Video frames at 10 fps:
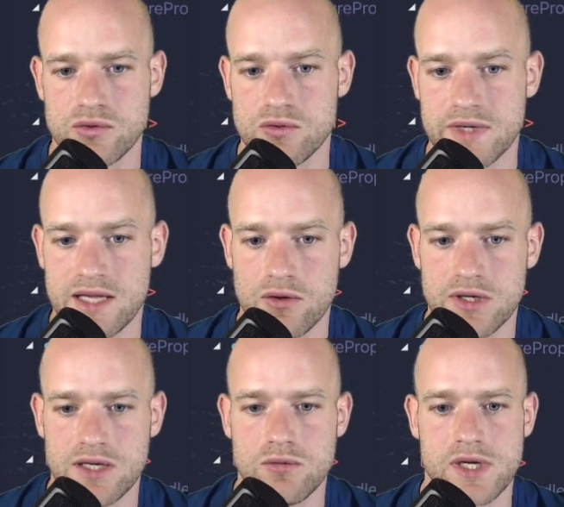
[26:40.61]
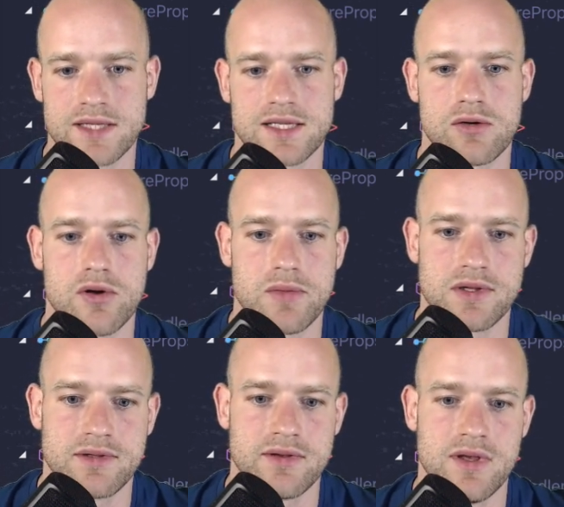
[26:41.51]
so we can only look at
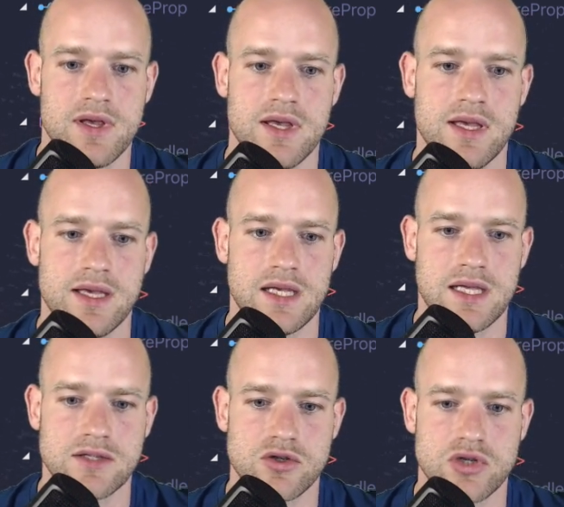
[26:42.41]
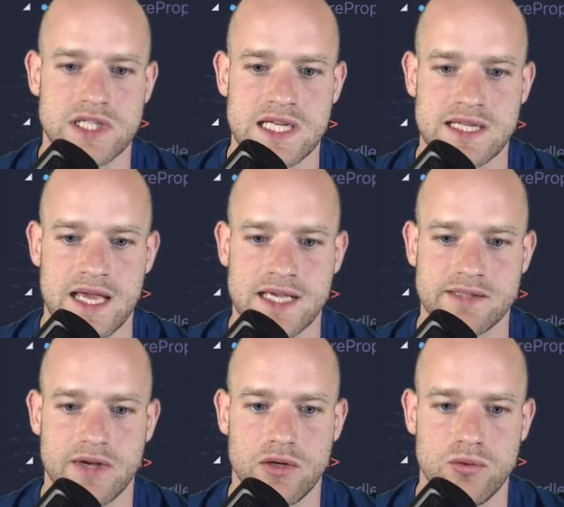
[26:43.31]
increment in the translate x
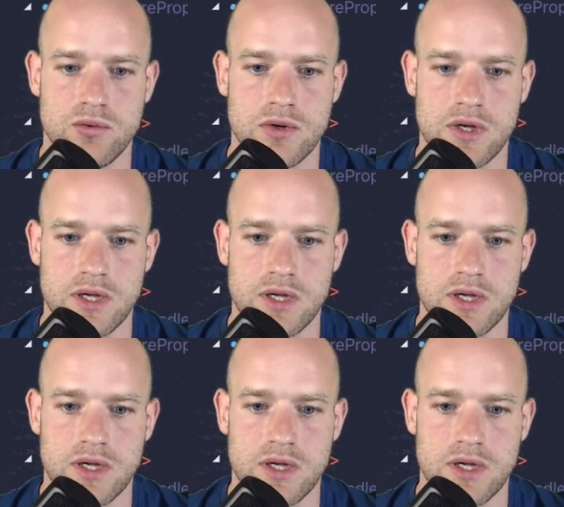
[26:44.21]
value,